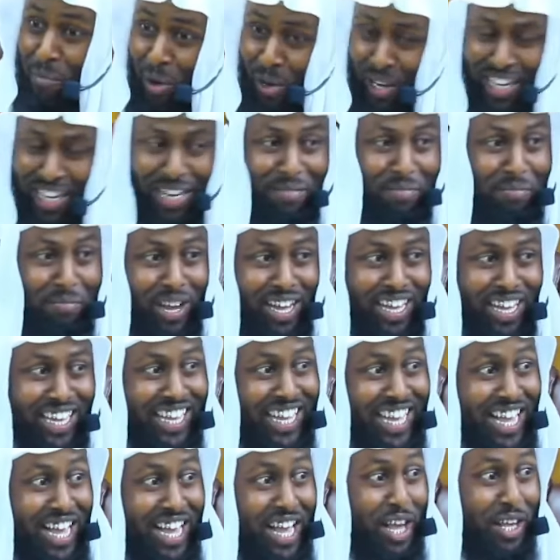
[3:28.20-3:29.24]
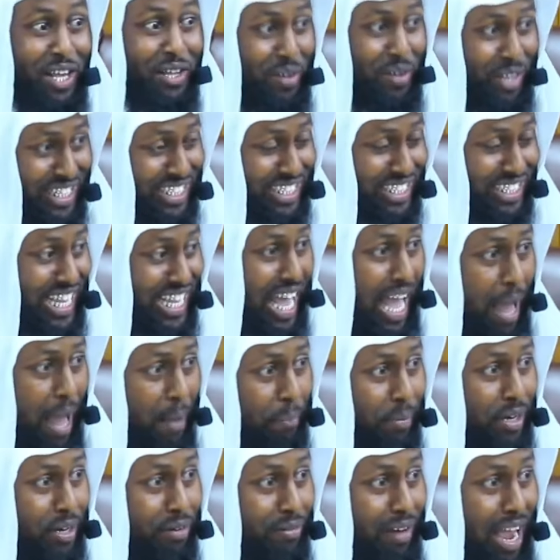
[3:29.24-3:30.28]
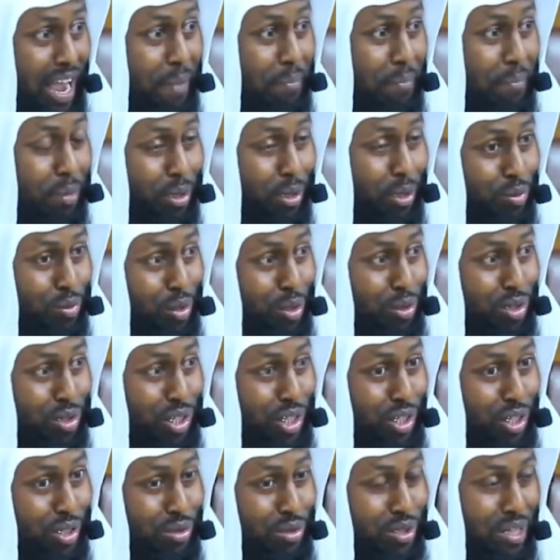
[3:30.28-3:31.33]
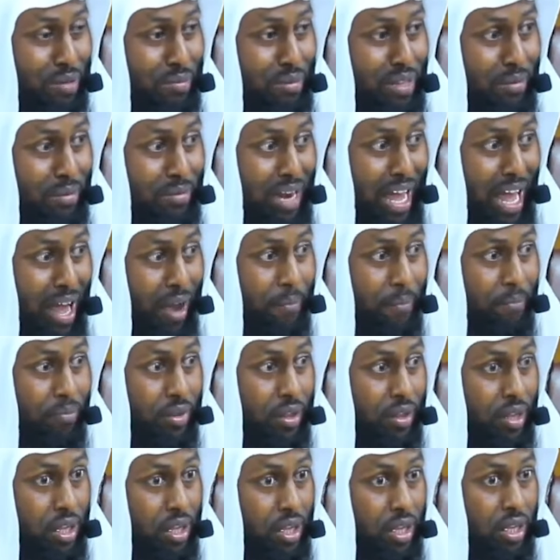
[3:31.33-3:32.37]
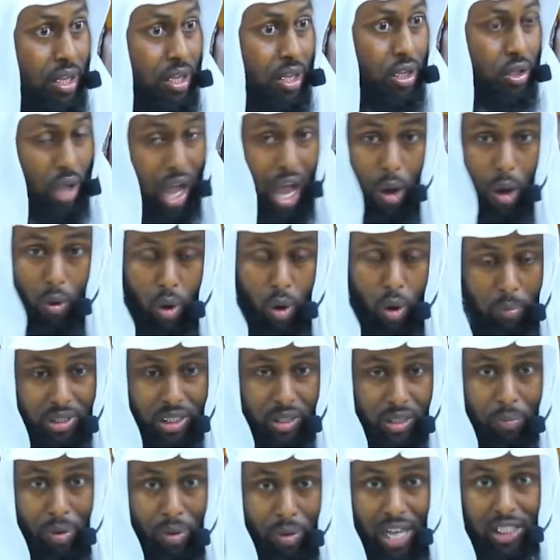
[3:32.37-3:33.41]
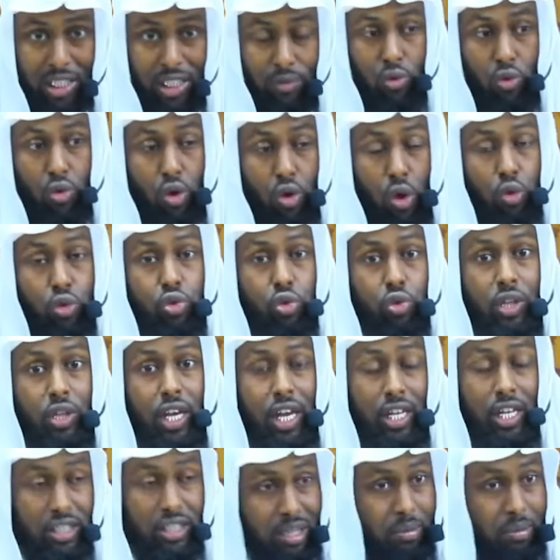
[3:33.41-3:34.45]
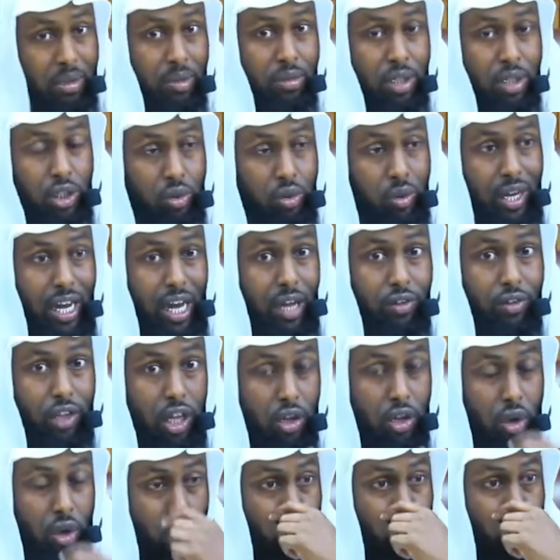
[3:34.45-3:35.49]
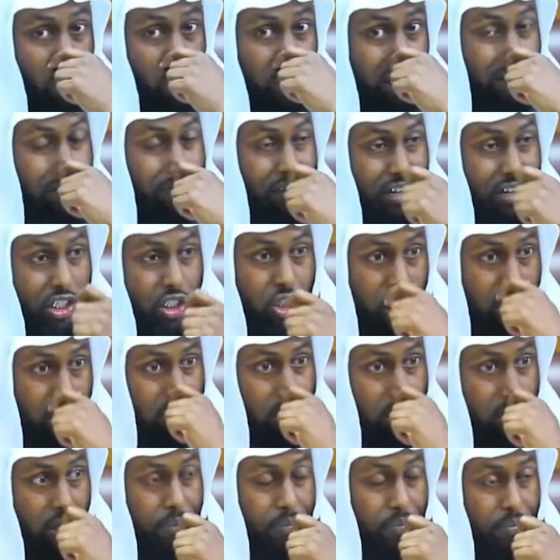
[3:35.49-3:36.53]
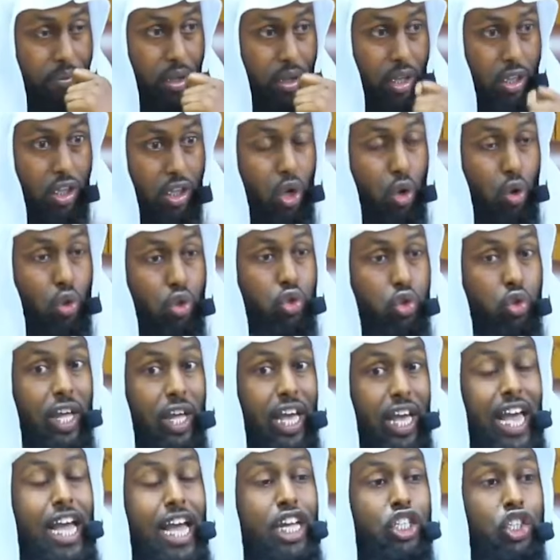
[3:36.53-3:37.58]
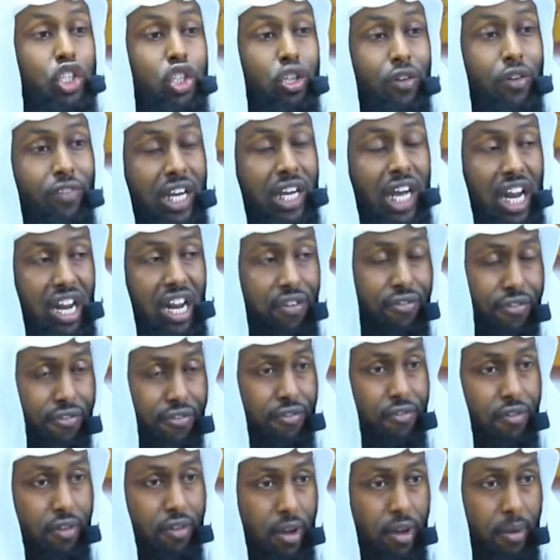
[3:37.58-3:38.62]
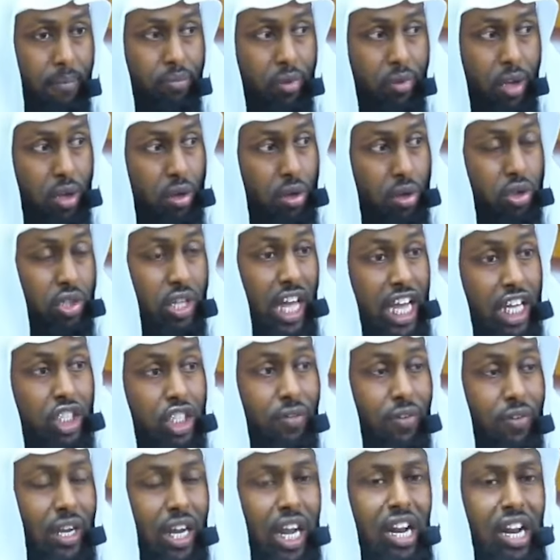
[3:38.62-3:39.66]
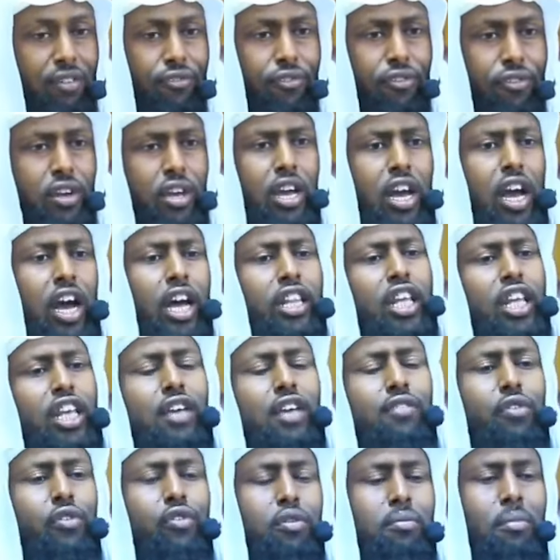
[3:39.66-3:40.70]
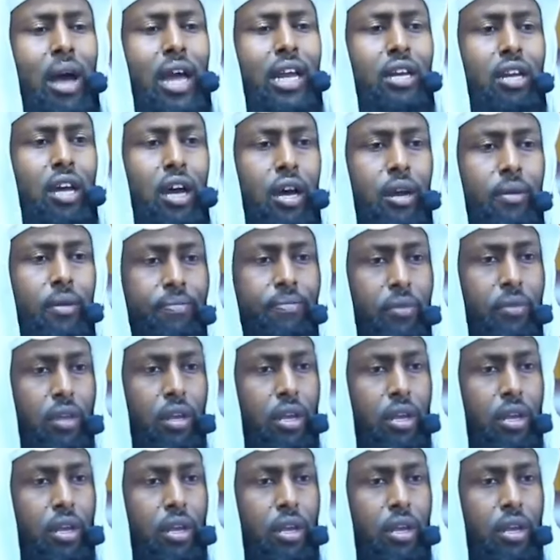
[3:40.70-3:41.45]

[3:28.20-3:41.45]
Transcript: I'm mocking, but you can see it happening, right? Because what do they do, some of them now? I won't be surprised if we go to the, some of them they do it now, they go on adventures, they go to the edge of a cliff. They go to the edge of a cliff and they give a reminder.